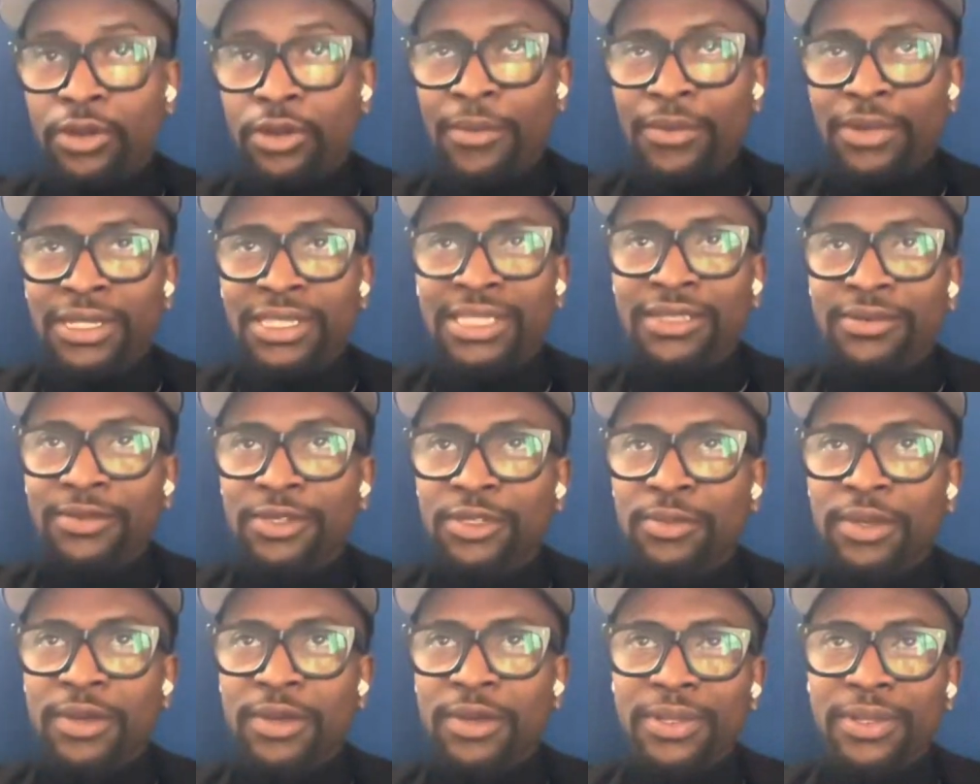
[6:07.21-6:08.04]
I want to say it
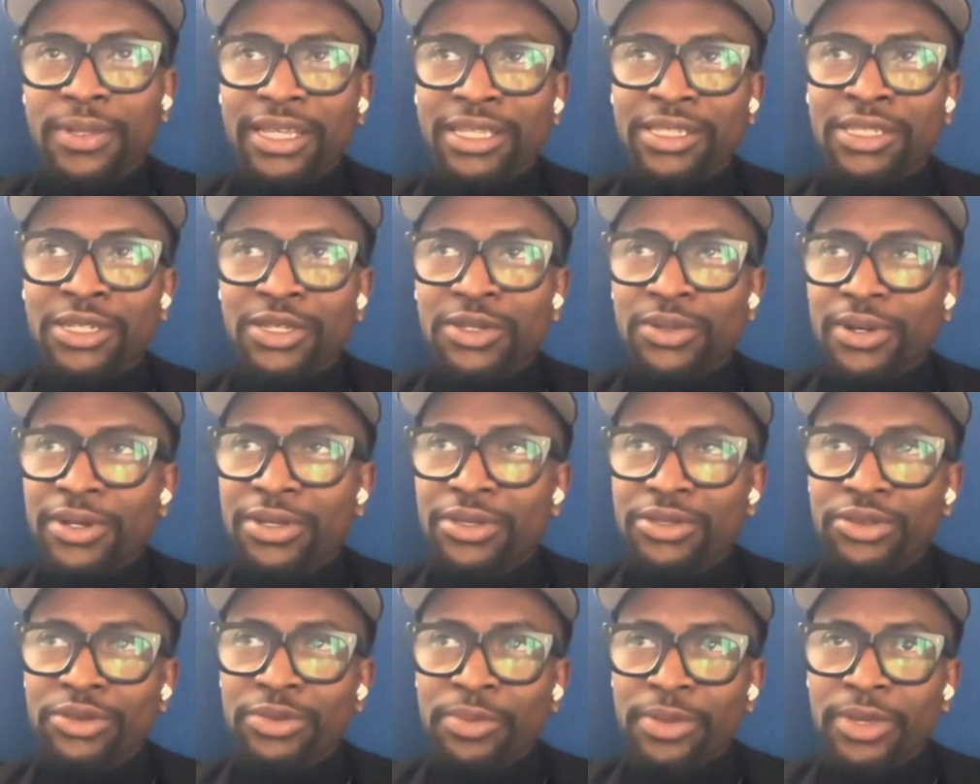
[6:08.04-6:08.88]
was maybe like
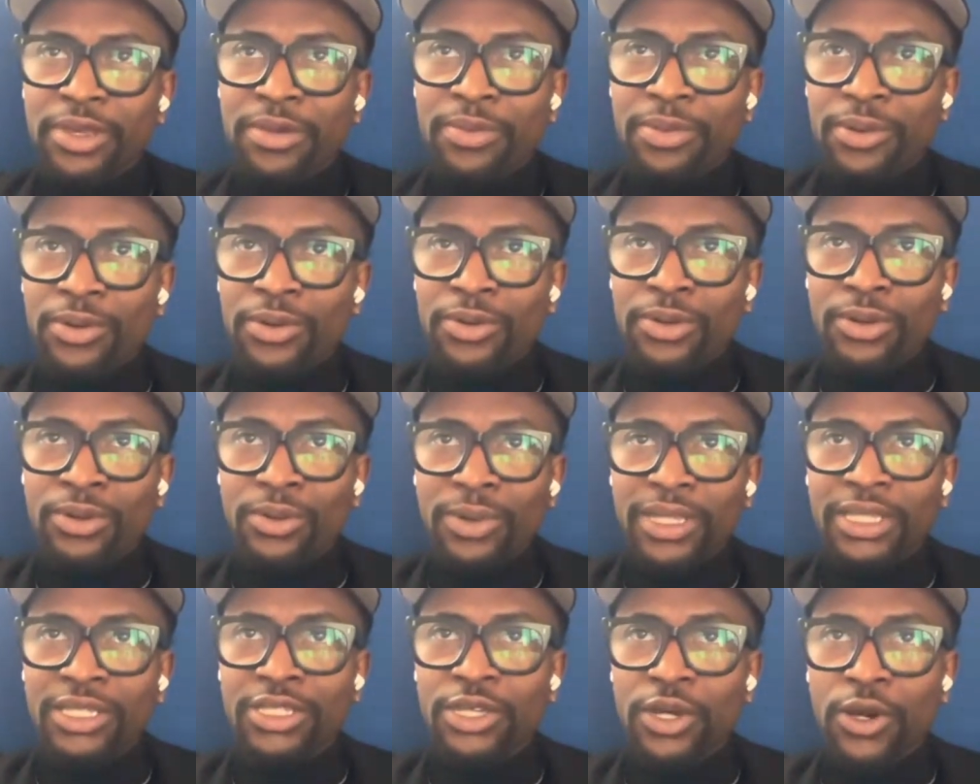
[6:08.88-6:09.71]
200 people
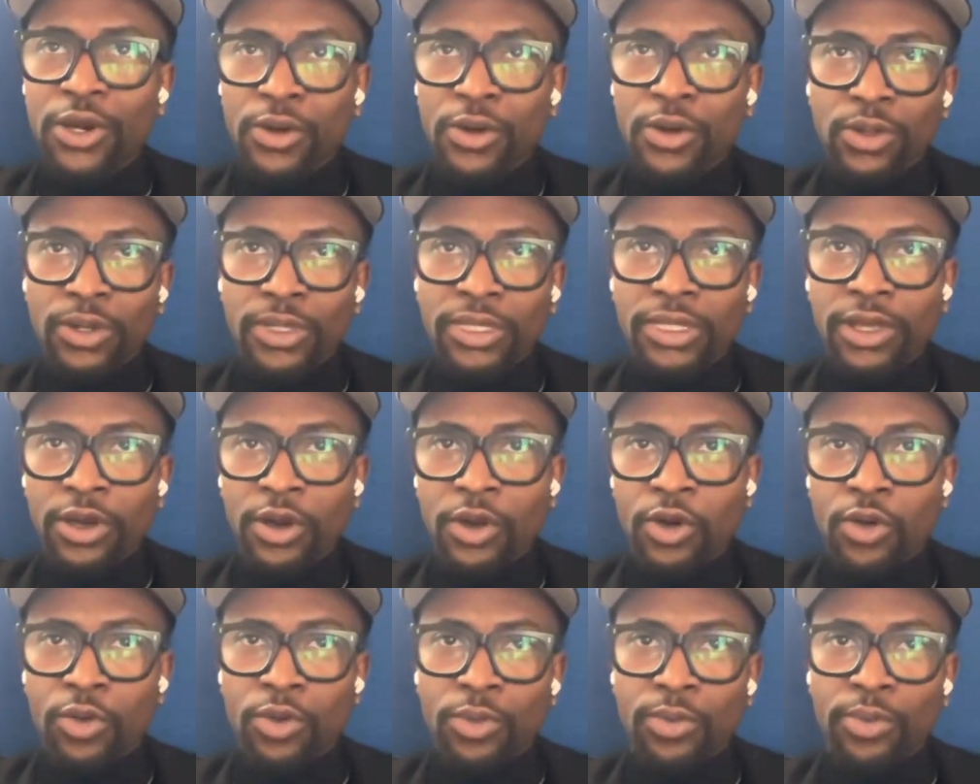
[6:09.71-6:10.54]
in total in the
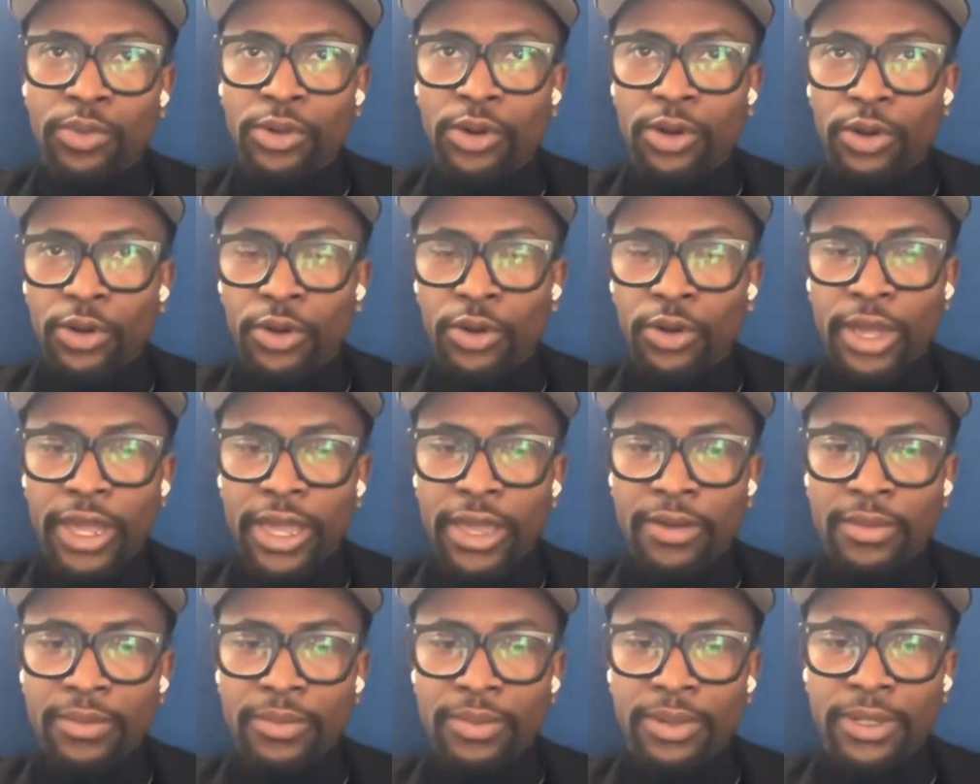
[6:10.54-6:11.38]
whole
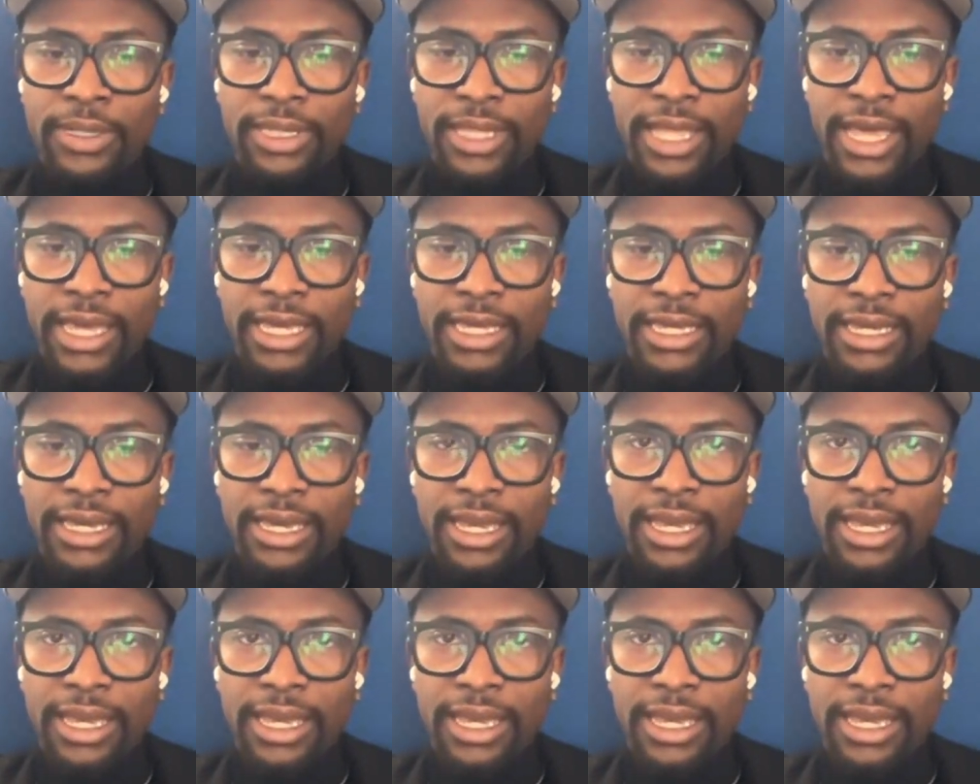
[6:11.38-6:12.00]
program, but like it